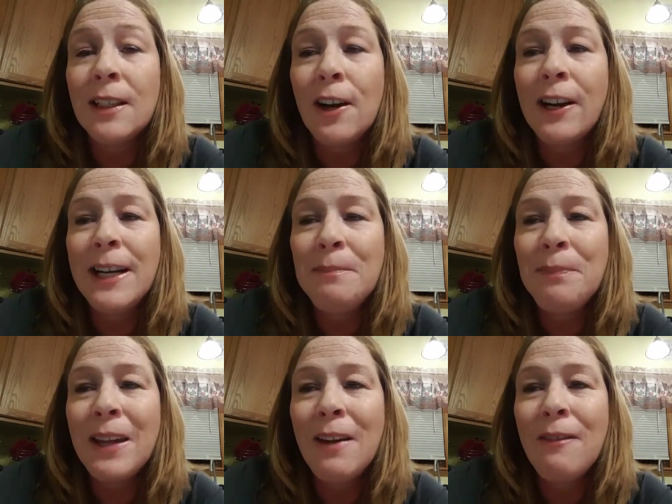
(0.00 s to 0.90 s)
All right.
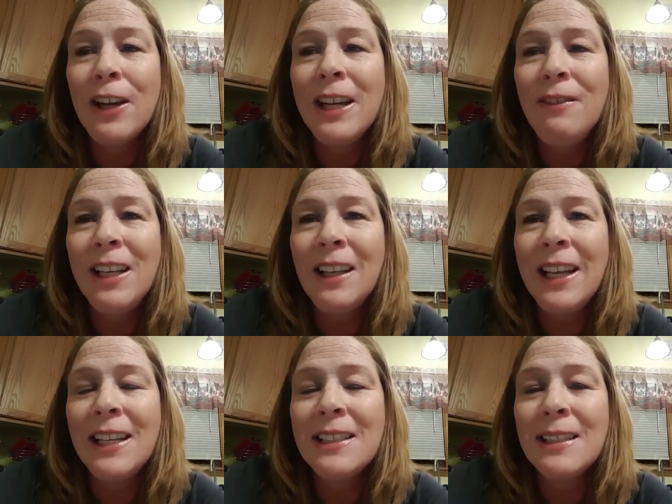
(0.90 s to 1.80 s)
Have a good evening,
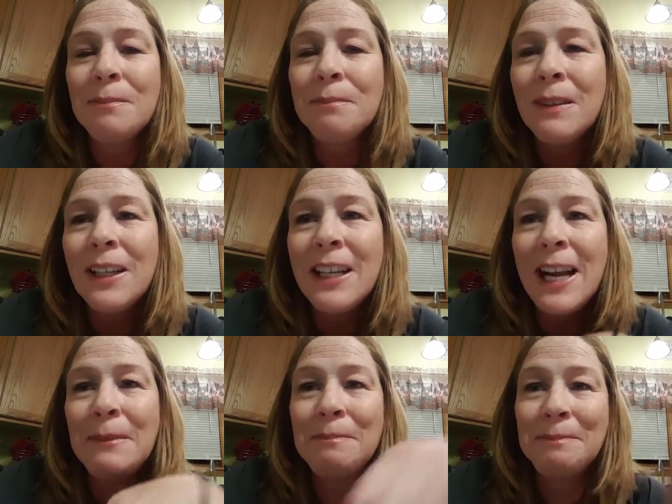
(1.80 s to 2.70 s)
ladies. Good night.